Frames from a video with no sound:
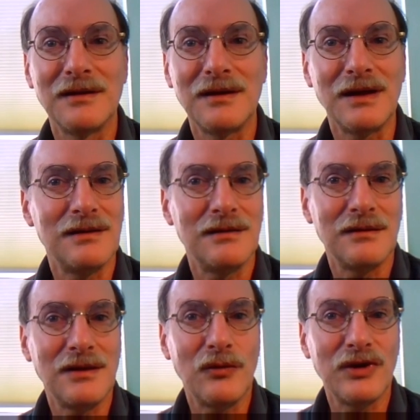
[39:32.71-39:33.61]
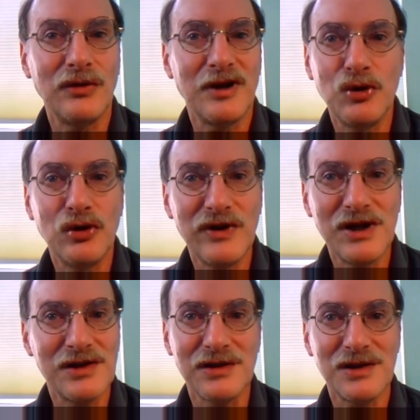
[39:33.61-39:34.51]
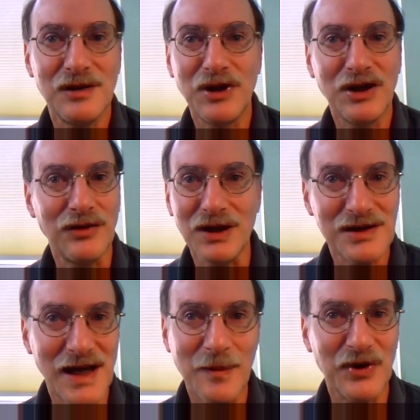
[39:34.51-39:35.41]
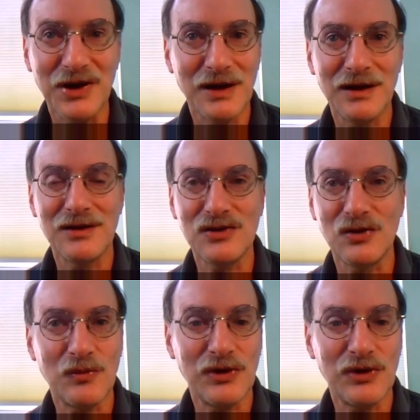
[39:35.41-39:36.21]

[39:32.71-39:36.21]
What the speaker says: That, we look at movies and see big things happening and assume,